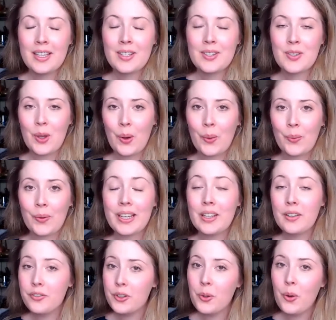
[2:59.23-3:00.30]
So
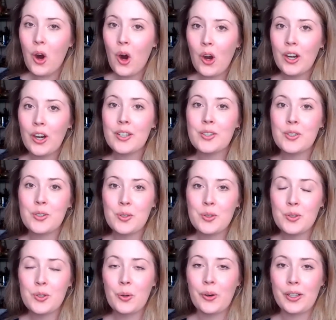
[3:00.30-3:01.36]
if you are new
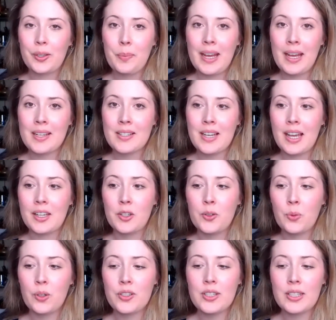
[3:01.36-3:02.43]
to oil paint and you
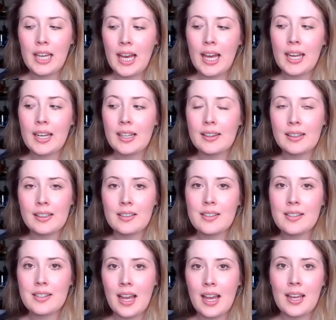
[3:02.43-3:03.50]
want to get a little
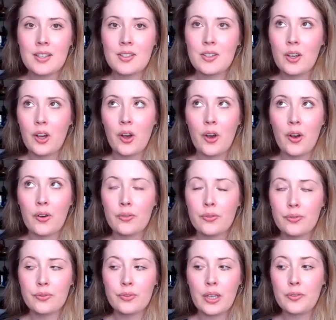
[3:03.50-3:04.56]
set of
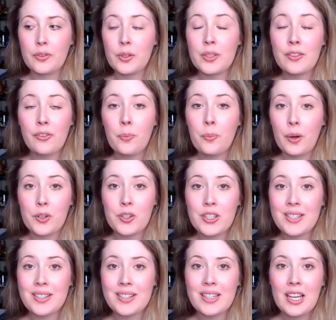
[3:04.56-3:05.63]
a few different
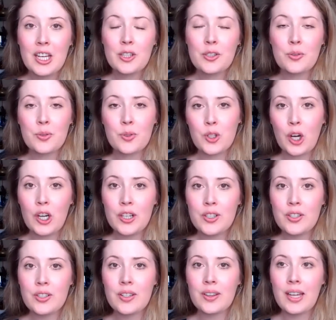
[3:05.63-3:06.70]
brushes to
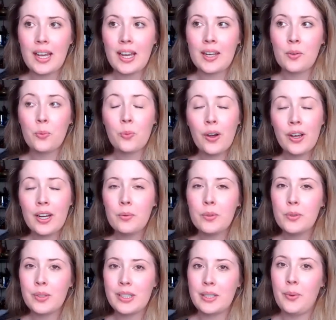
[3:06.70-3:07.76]
start, then what I
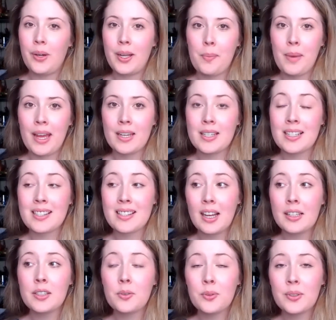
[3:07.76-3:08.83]
would really recommend is
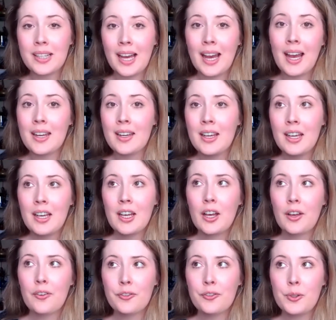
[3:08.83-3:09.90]
that you get a
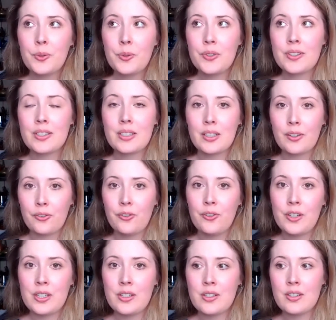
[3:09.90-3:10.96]
few
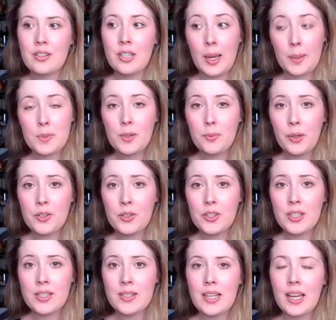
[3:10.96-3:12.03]
different types of brushes
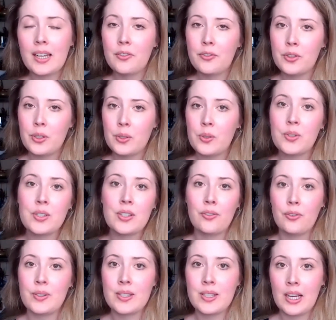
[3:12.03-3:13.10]
and a few different
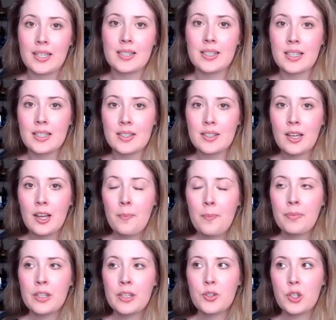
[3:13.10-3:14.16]
sizes.
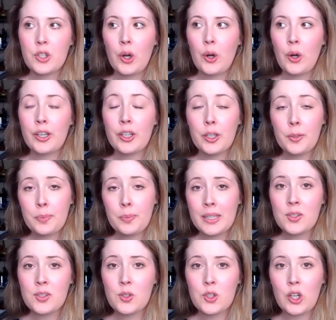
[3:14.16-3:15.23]
So a good place to
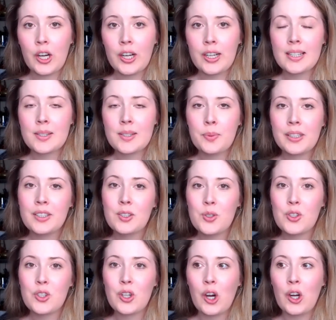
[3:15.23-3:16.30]
start is really to
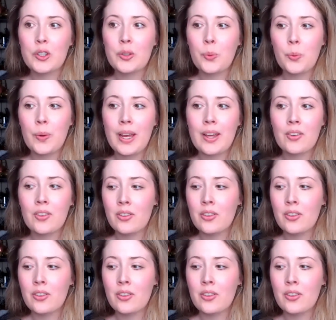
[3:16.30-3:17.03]
start with